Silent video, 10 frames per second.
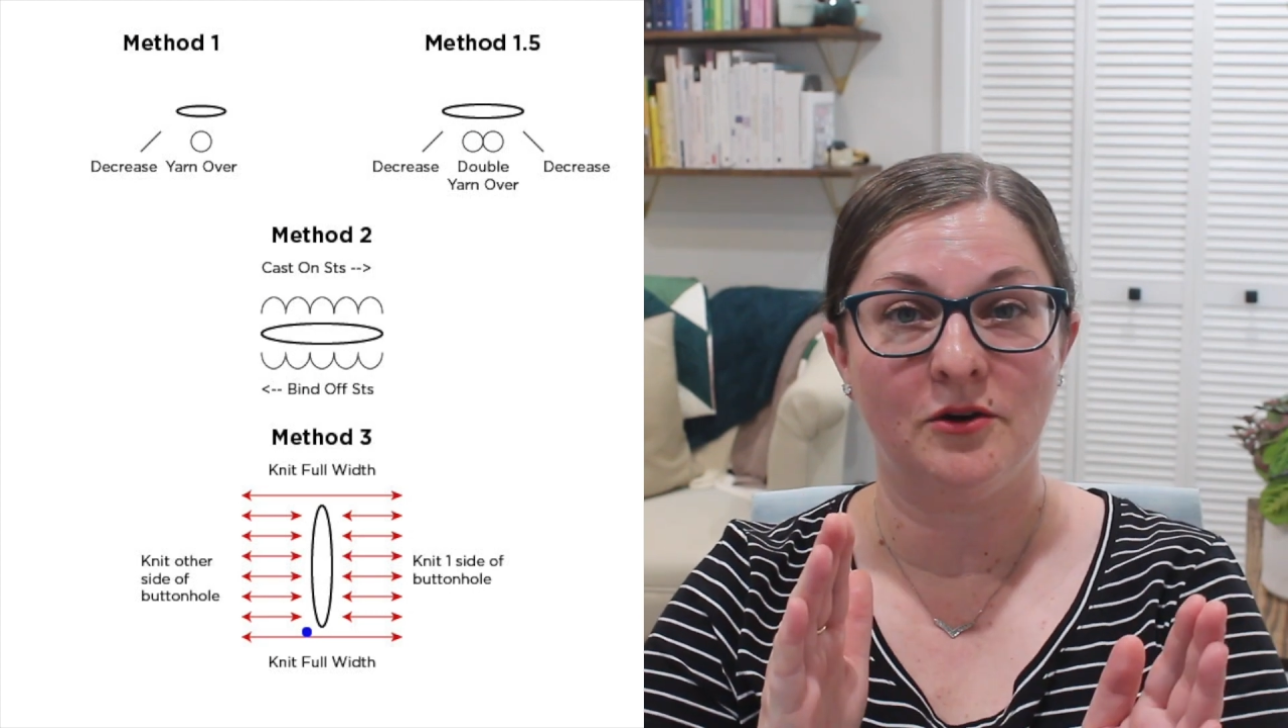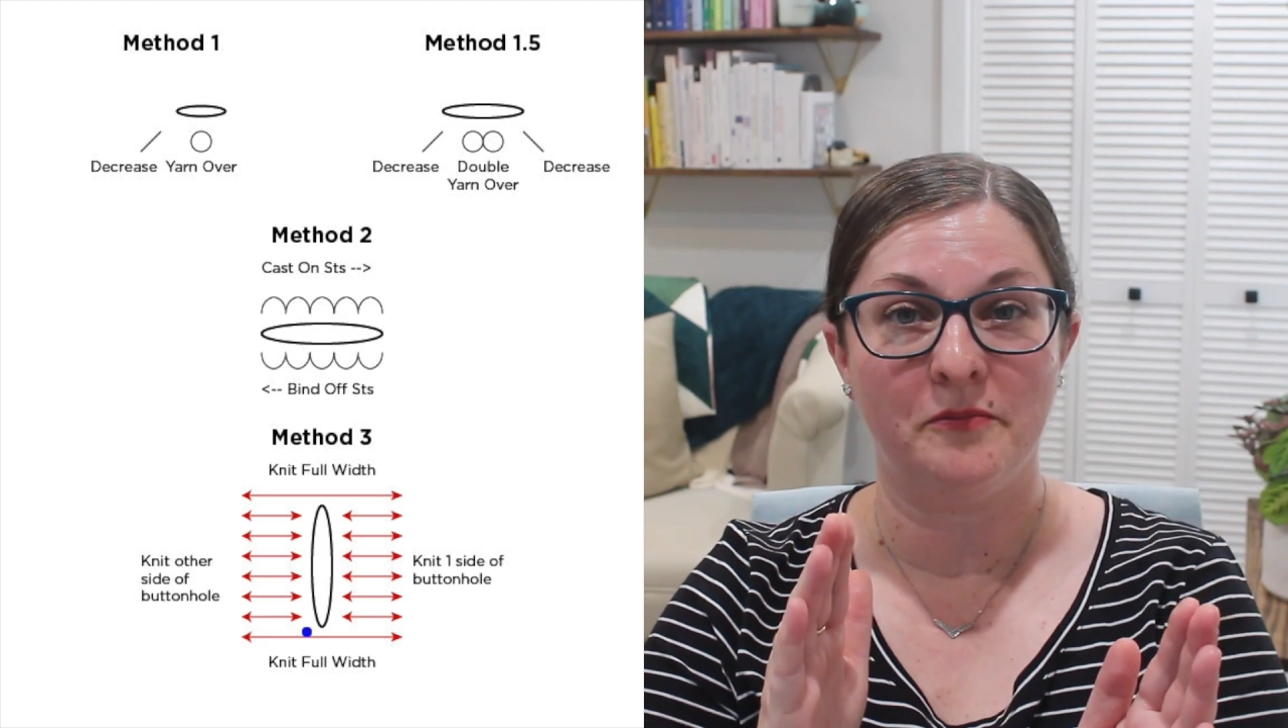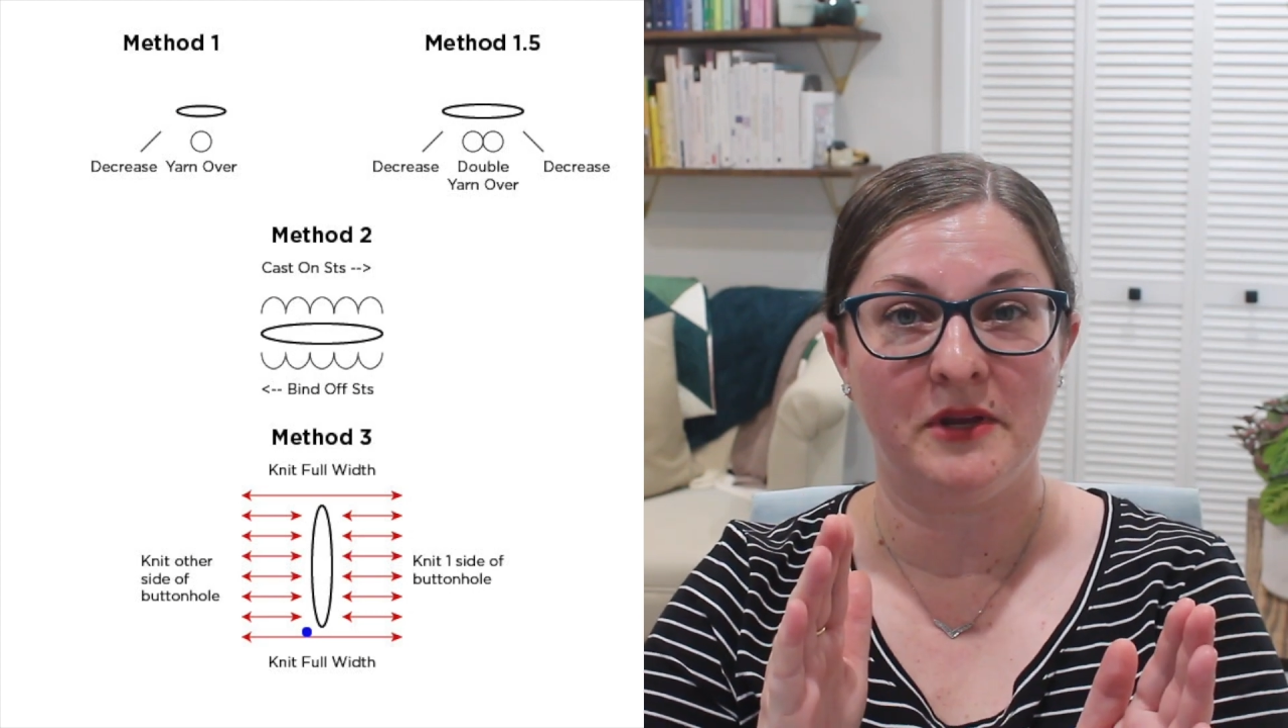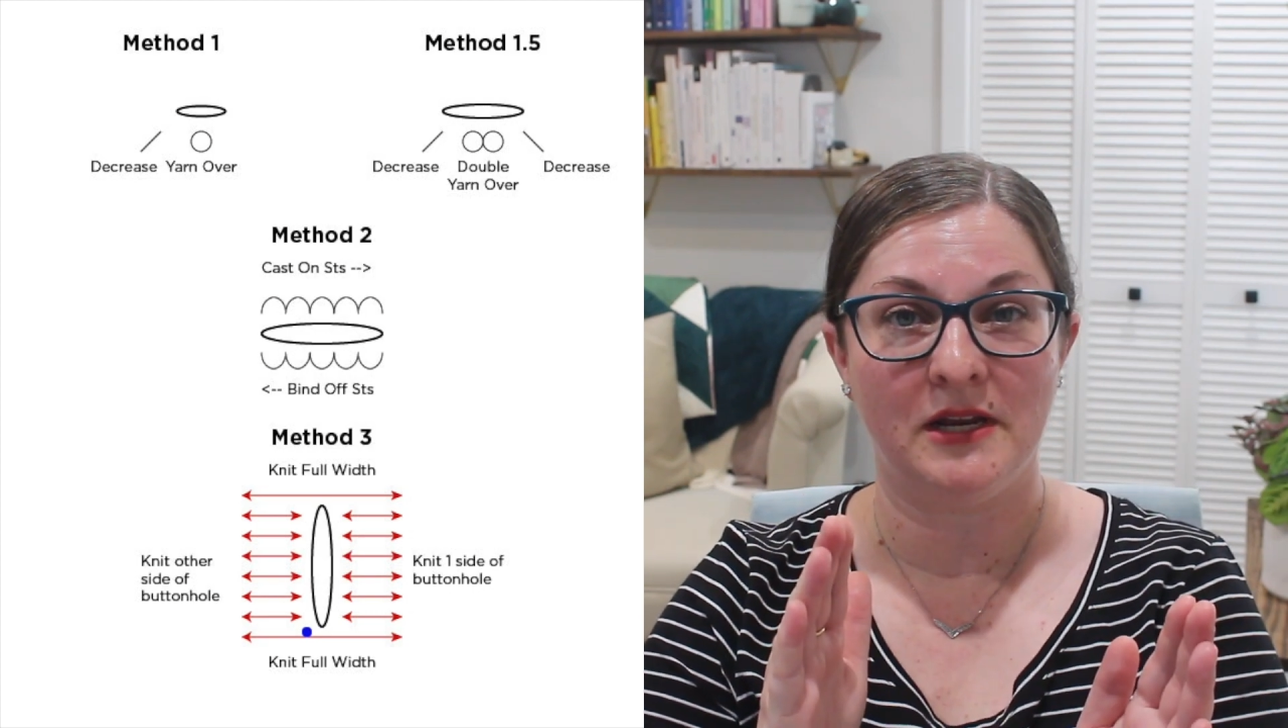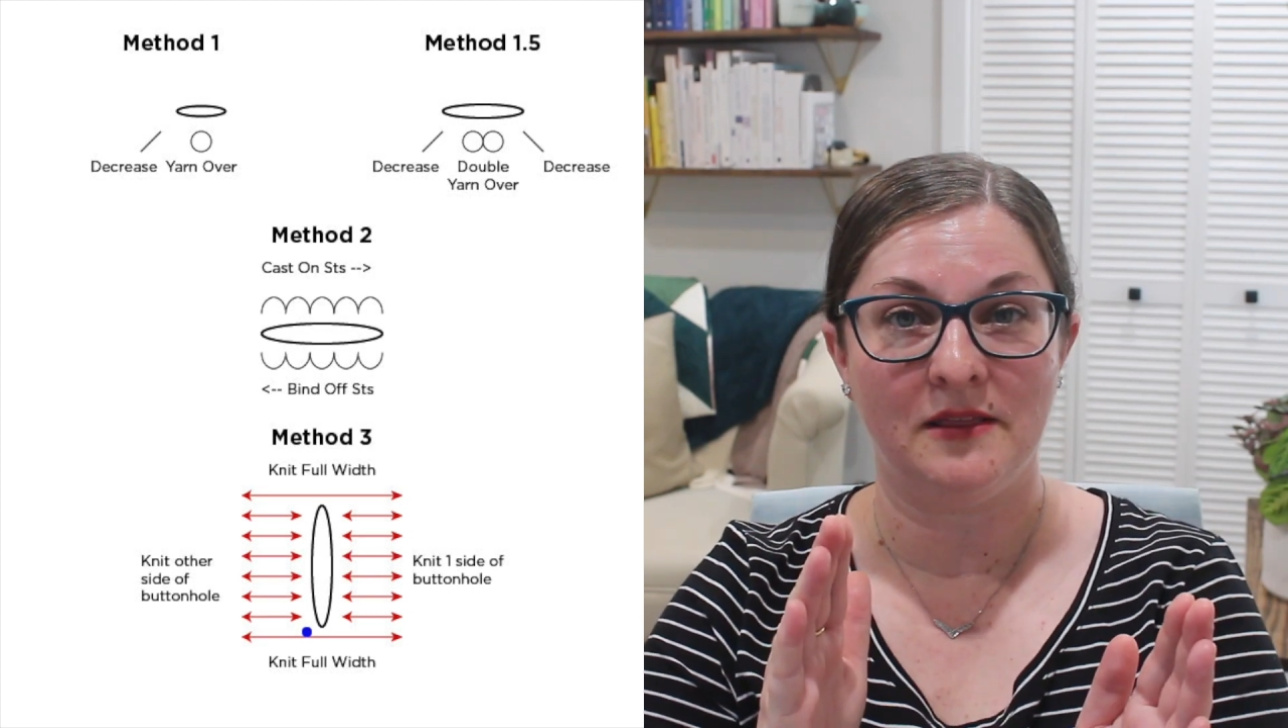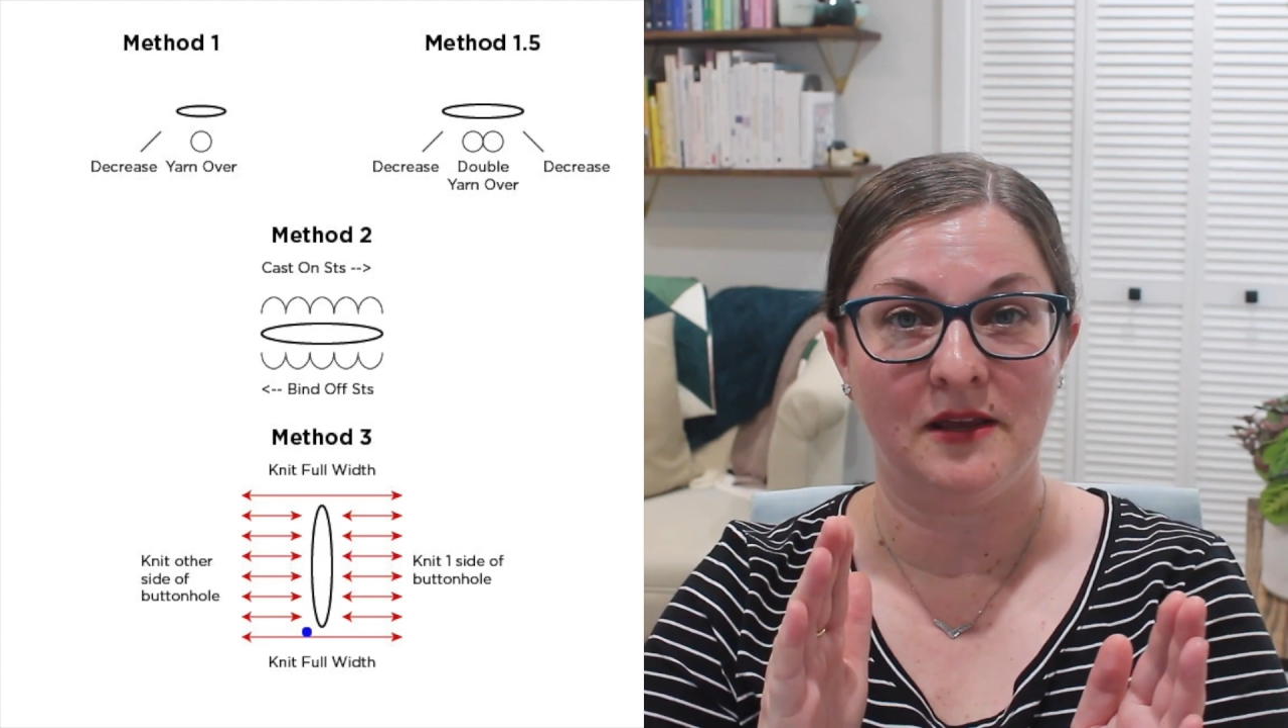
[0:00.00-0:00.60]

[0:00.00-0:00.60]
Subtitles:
omitting